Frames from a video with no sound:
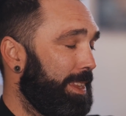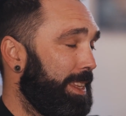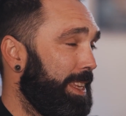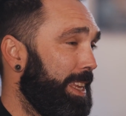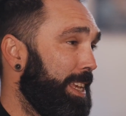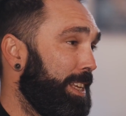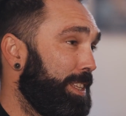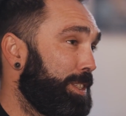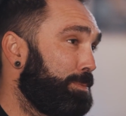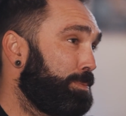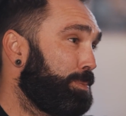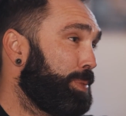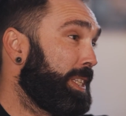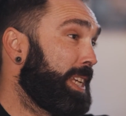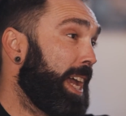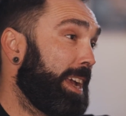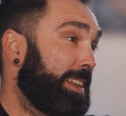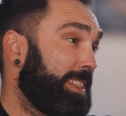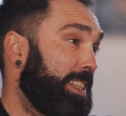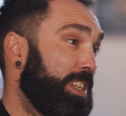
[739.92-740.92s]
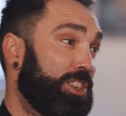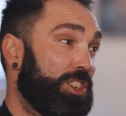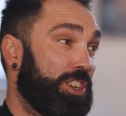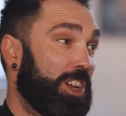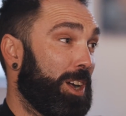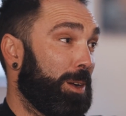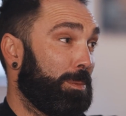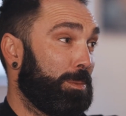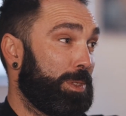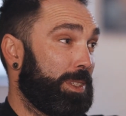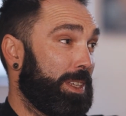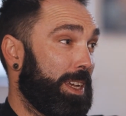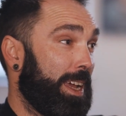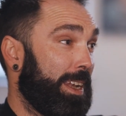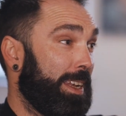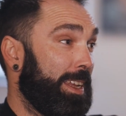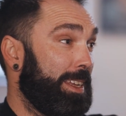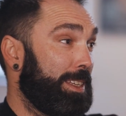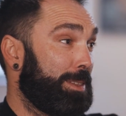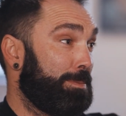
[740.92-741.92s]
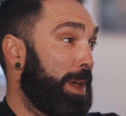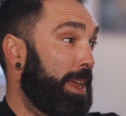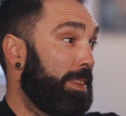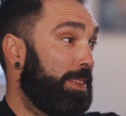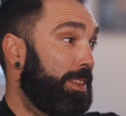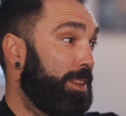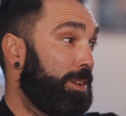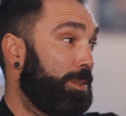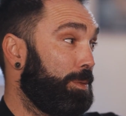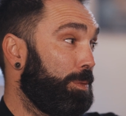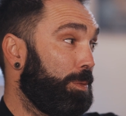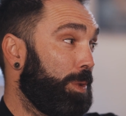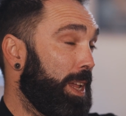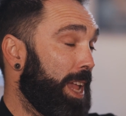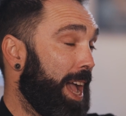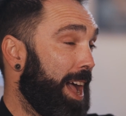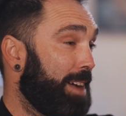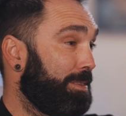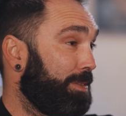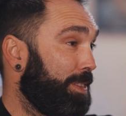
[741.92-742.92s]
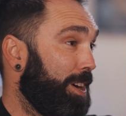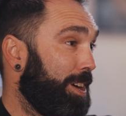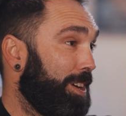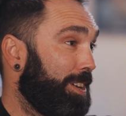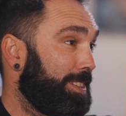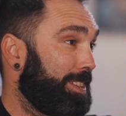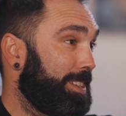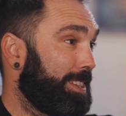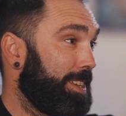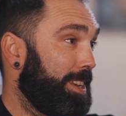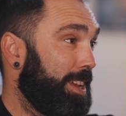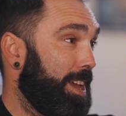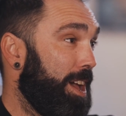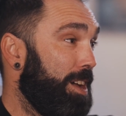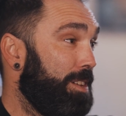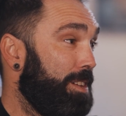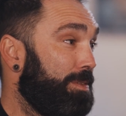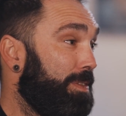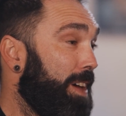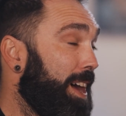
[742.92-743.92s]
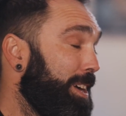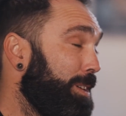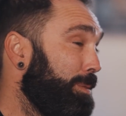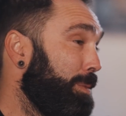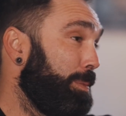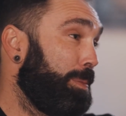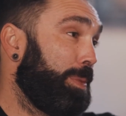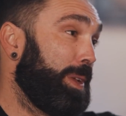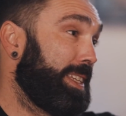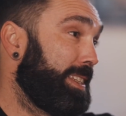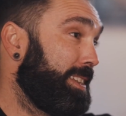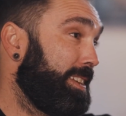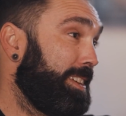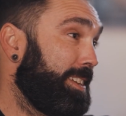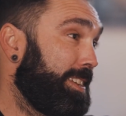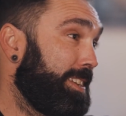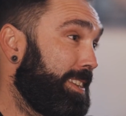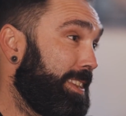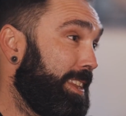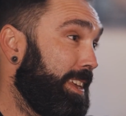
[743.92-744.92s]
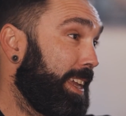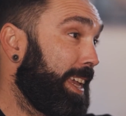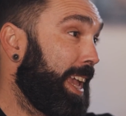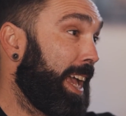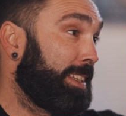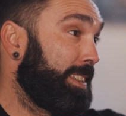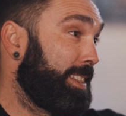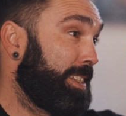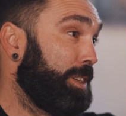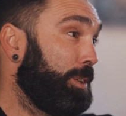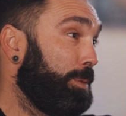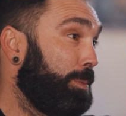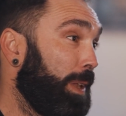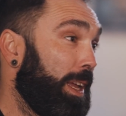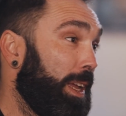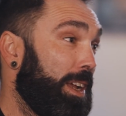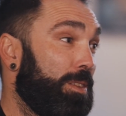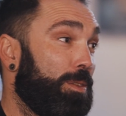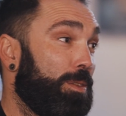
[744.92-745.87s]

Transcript: It's protected jobs, and it's meant that we have got a viable business that can still play a